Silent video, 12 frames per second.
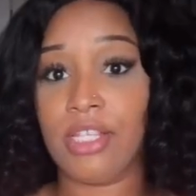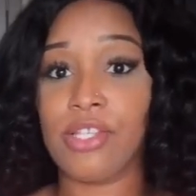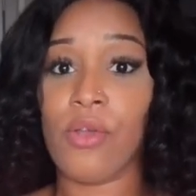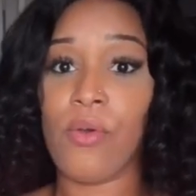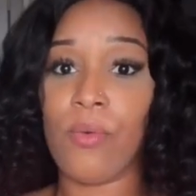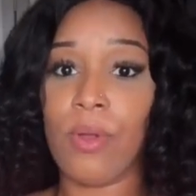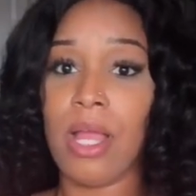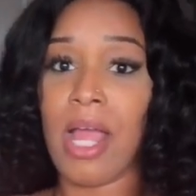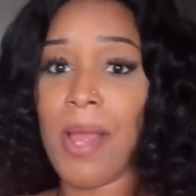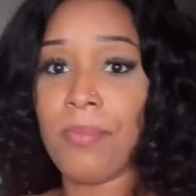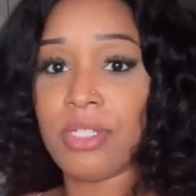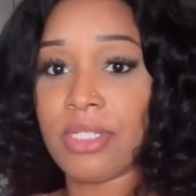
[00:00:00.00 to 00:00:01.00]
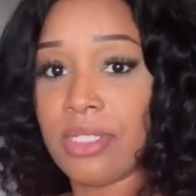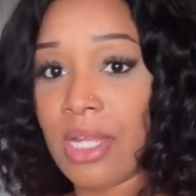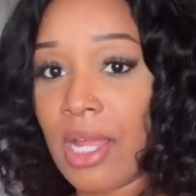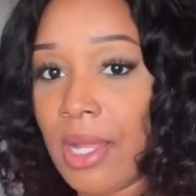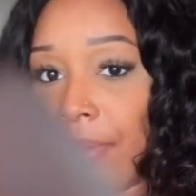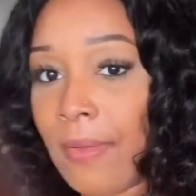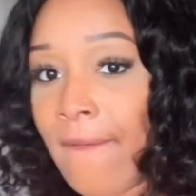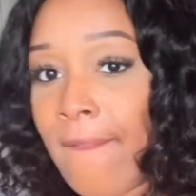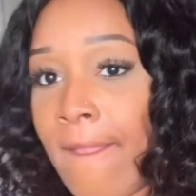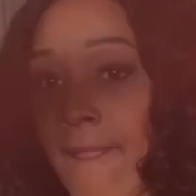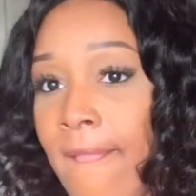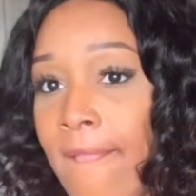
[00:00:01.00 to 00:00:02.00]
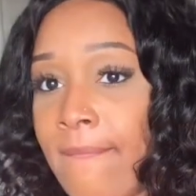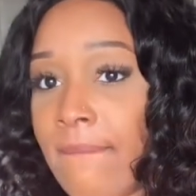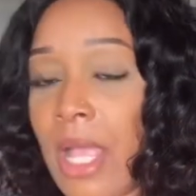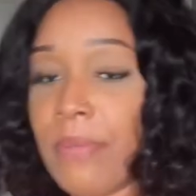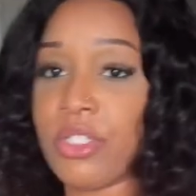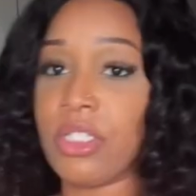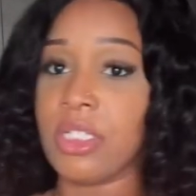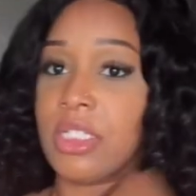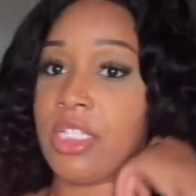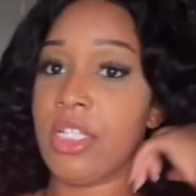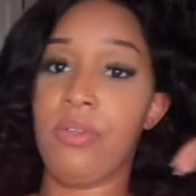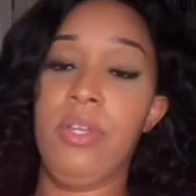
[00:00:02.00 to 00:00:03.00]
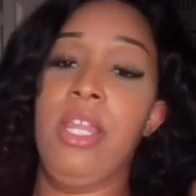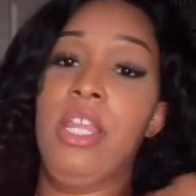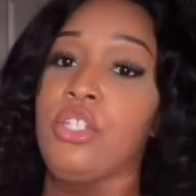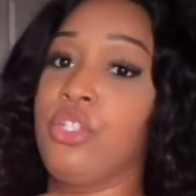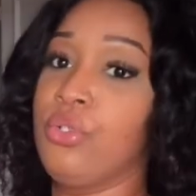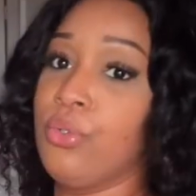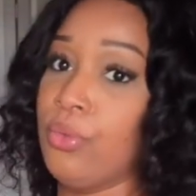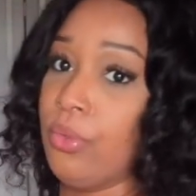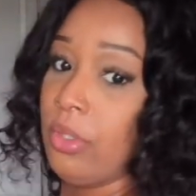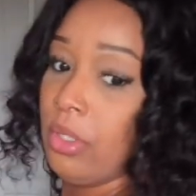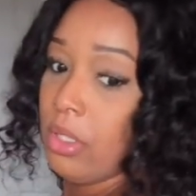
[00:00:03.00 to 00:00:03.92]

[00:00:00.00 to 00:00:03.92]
So I'm just considering that too